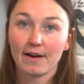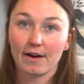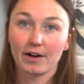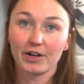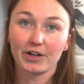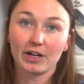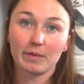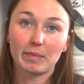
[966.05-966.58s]

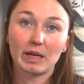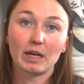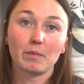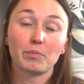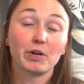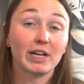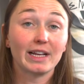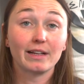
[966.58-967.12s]
are gonna be
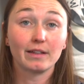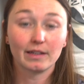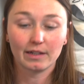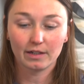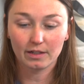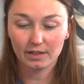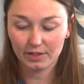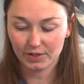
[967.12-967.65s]
pretty
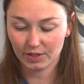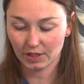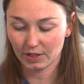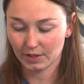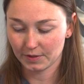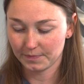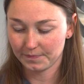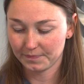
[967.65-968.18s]
clear,
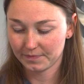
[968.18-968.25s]
so